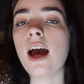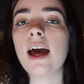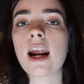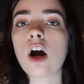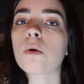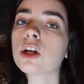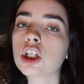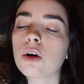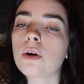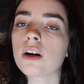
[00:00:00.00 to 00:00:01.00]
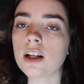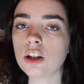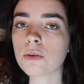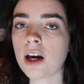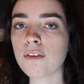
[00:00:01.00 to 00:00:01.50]
And I always show her I
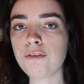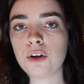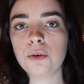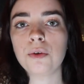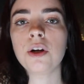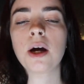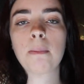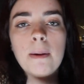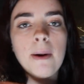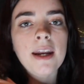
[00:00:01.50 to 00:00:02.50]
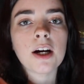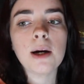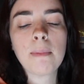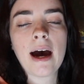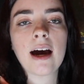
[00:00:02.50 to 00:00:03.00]
don't have food by petting
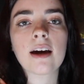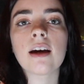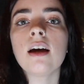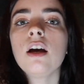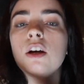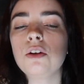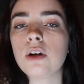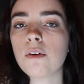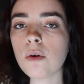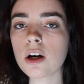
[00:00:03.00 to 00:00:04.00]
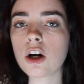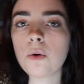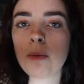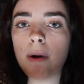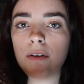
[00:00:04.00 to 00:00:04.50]
her back. You don't want to go
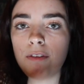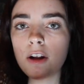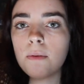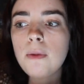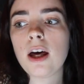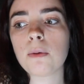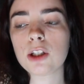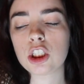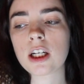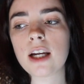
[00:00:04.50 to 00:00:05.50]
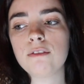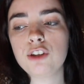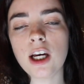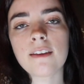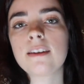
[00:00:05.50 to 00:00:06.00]
above them. I always just kind of
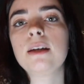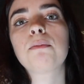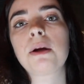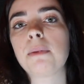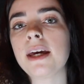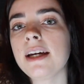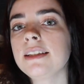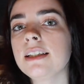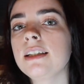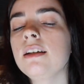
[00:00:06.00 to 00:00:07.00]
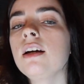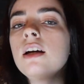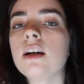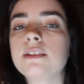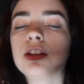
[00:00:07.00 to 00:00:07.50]
gently bring my hand in,
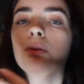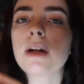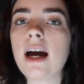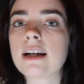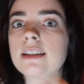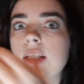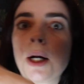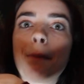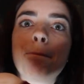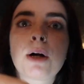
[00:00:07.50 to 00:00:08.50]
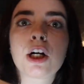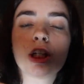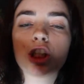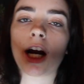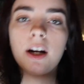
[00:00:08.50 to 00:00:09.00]
because you don't want to act like you're a
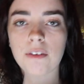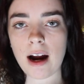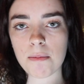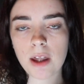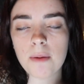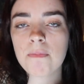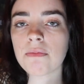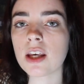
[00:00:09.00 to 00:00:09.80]
bird trying to grab them.